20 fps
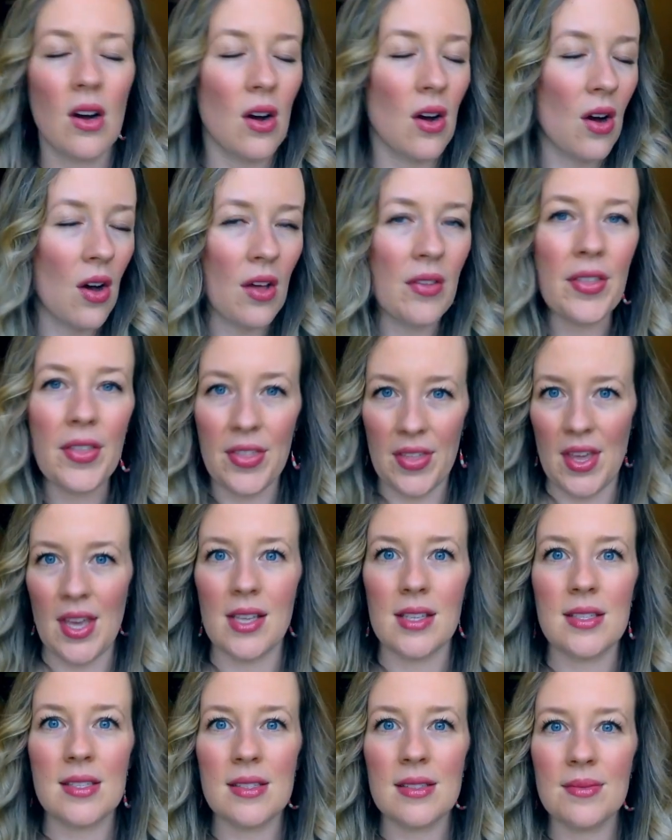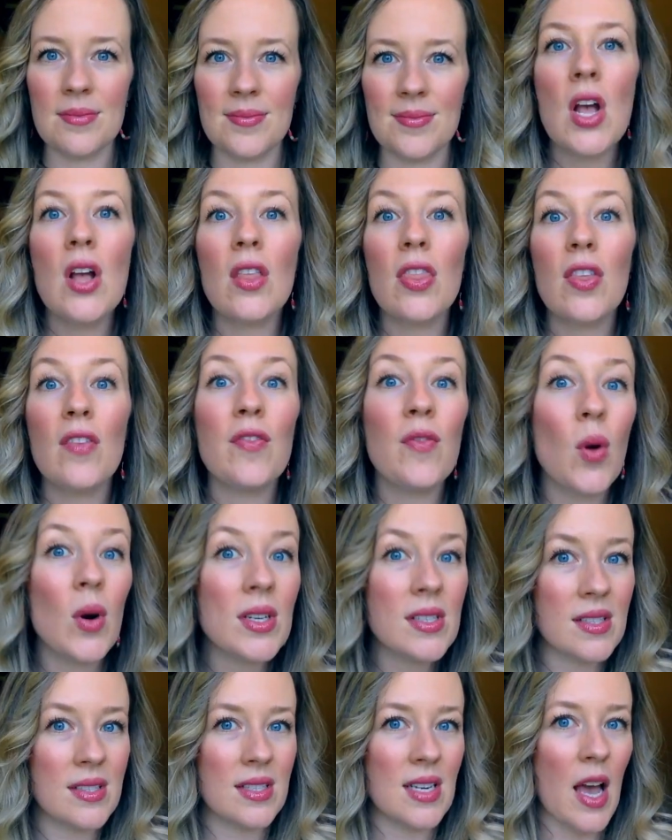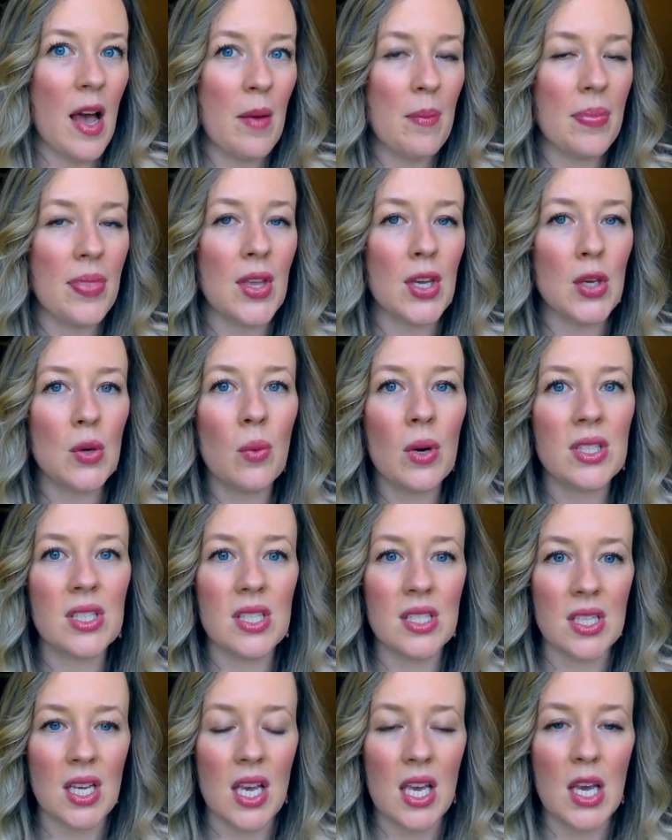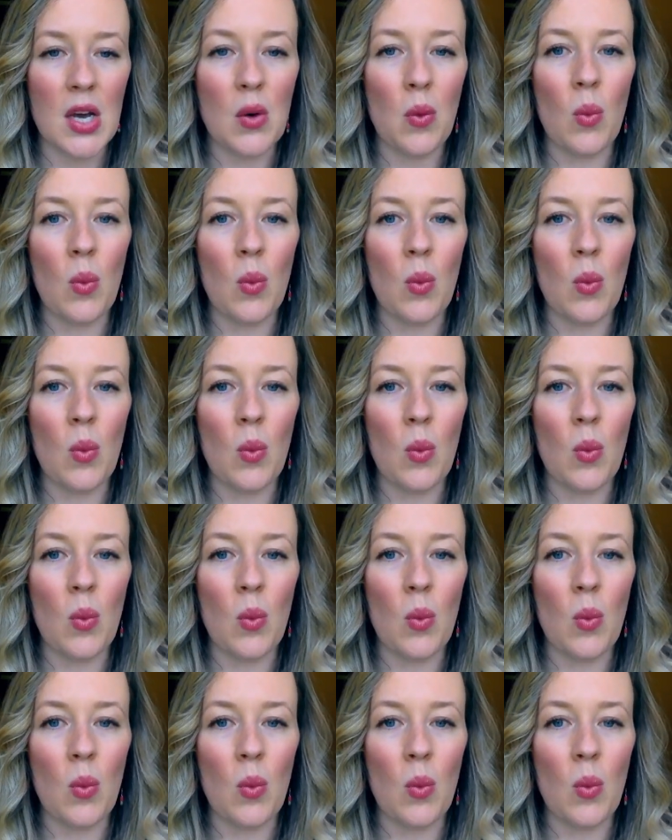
all the things. The fourth step that you want to take